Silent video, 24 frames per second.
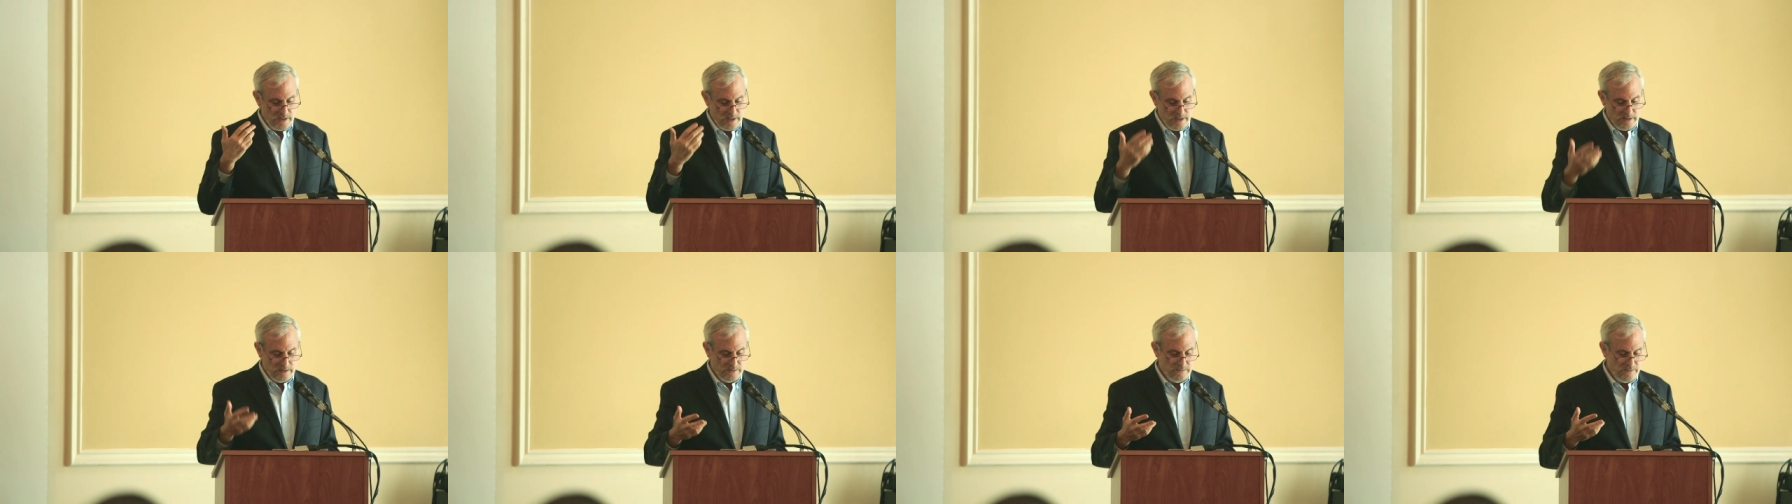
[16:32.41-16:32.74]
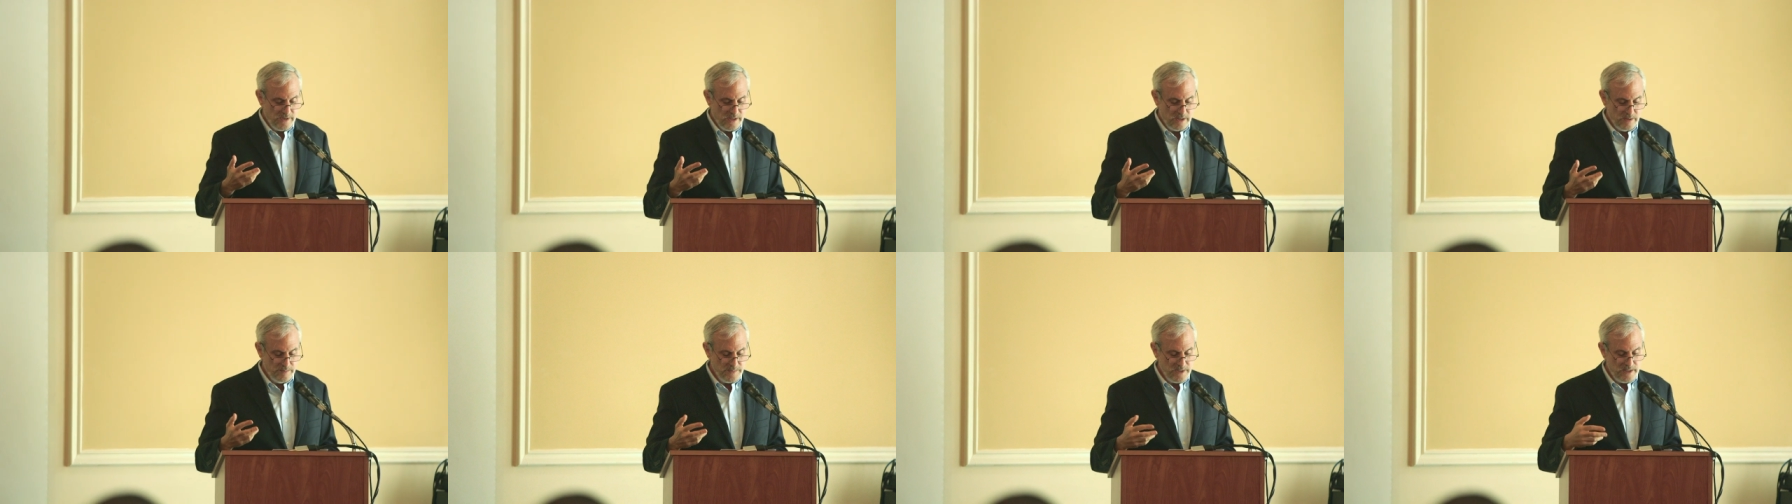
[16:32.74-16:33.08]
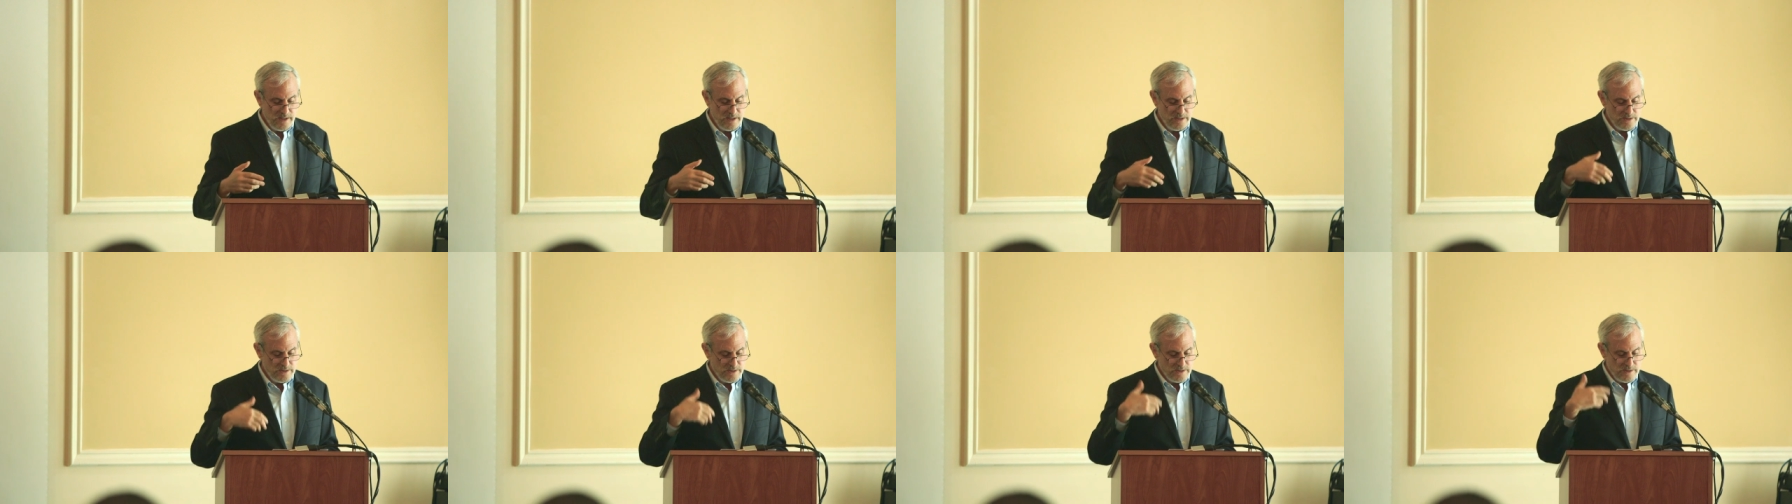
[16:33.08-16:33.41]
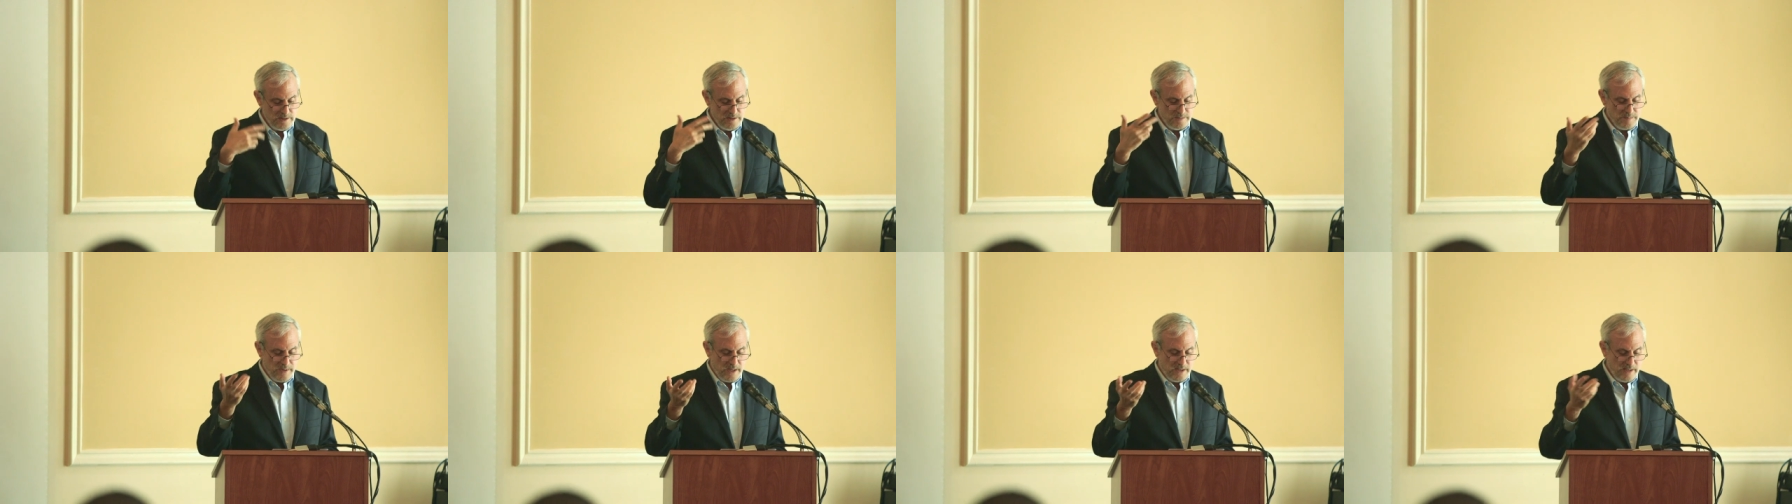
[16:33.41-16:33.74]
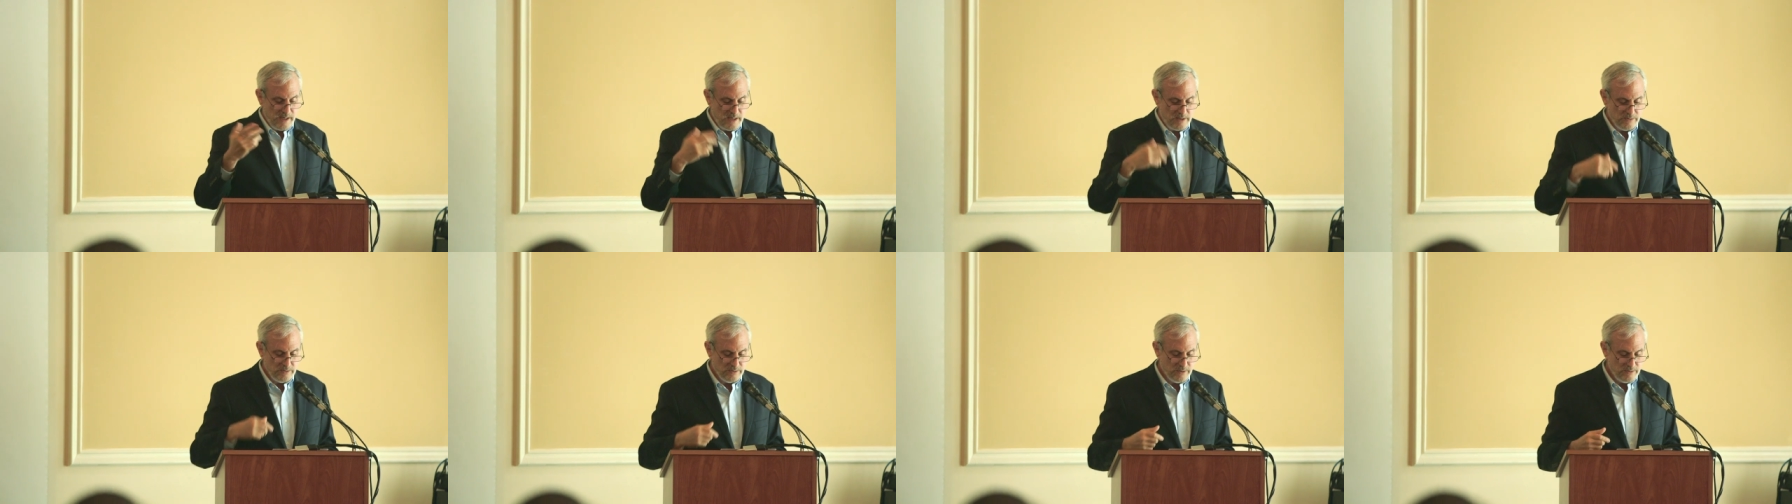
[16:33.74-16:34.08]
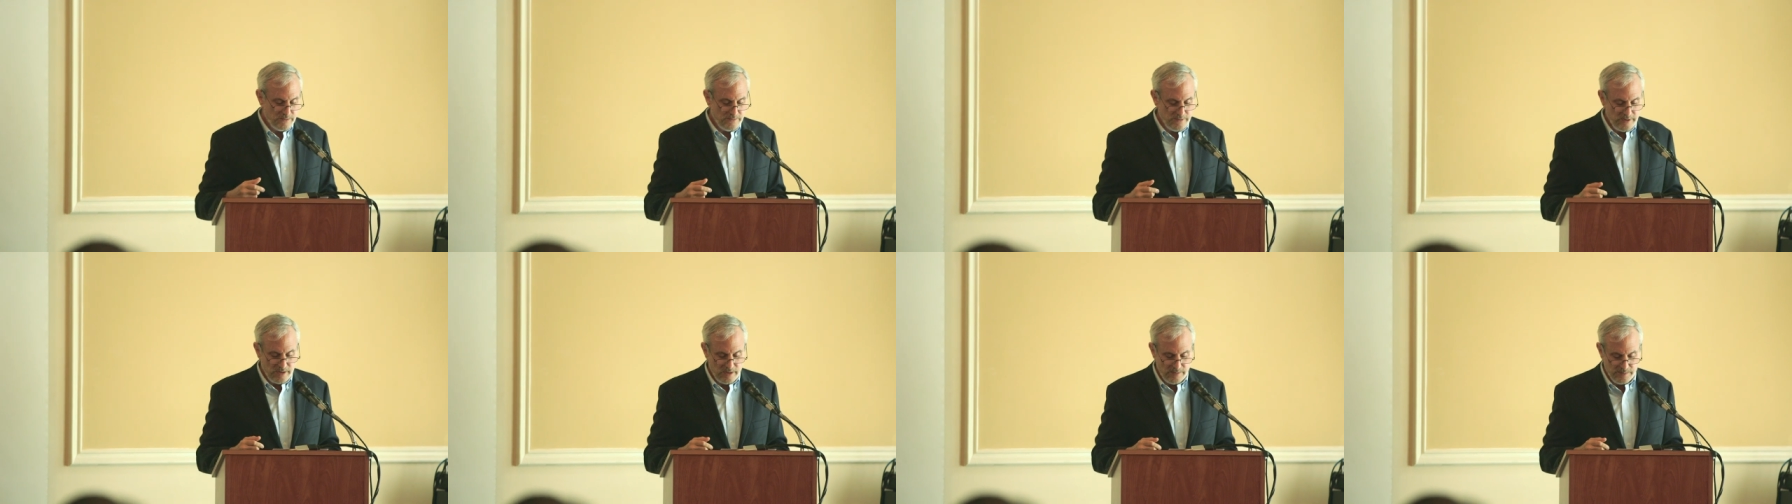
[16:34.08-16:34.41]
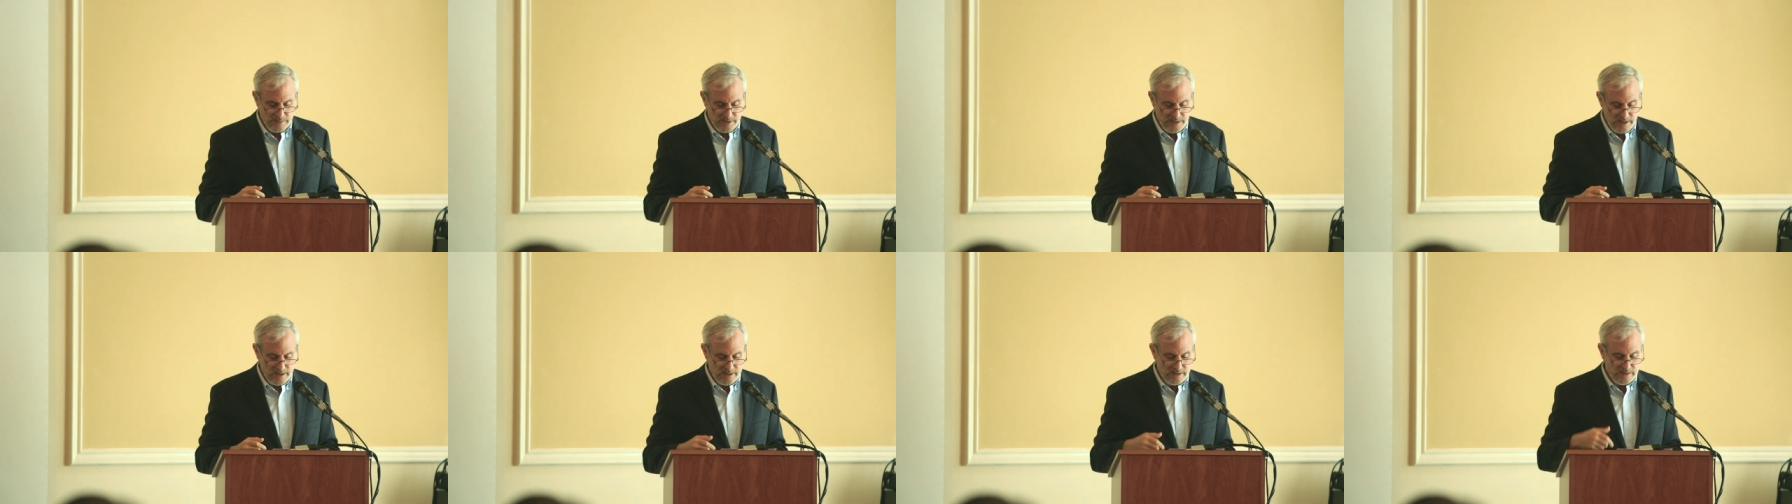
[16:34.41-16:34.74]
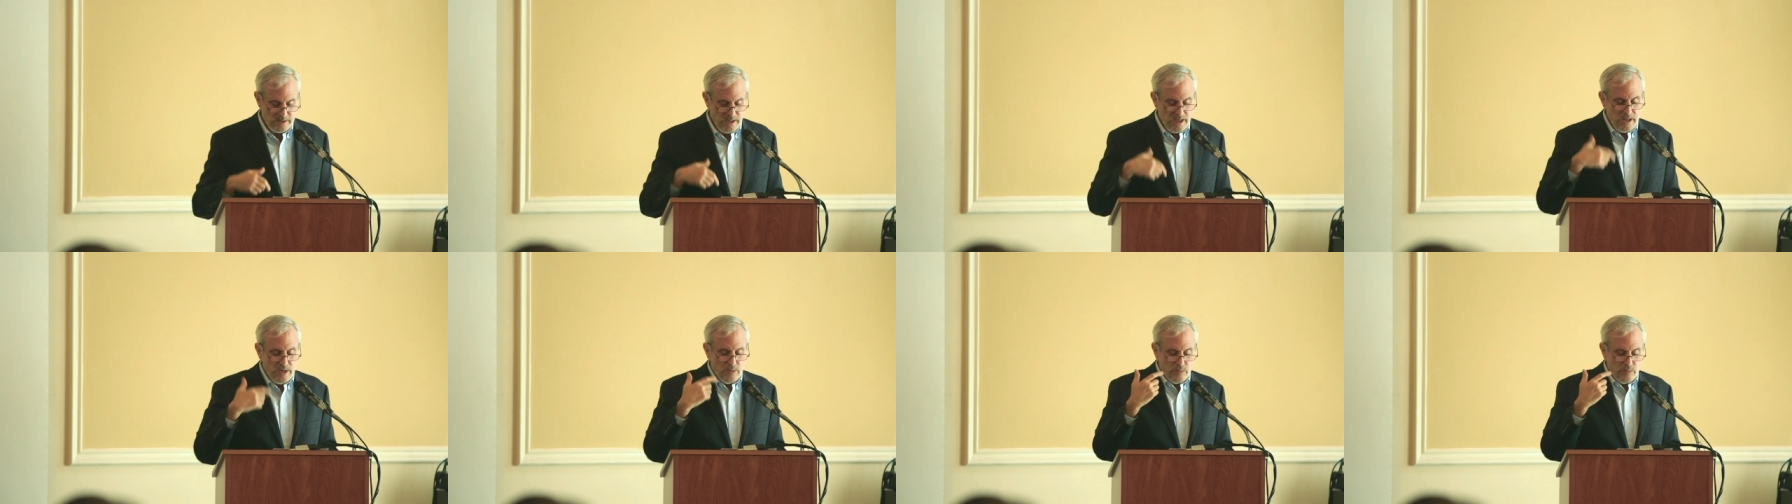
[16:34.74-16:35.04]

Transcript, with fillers: and development agencies, bilateral development agencies,